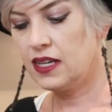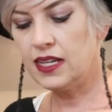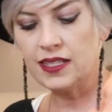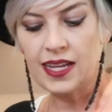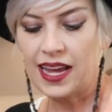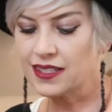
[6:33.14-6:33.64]

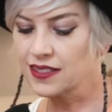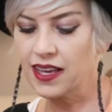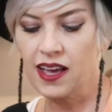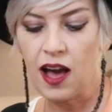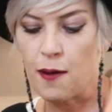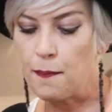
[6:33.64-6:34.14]
It takes
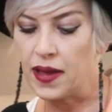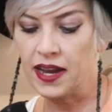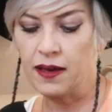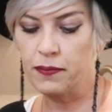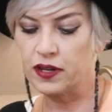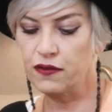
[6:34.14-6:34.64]
like a
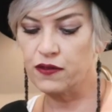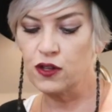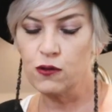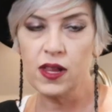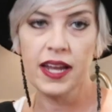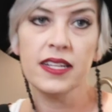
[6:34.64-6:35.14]
minute, but if
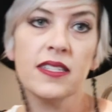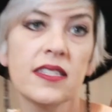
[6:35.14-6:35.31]
you let it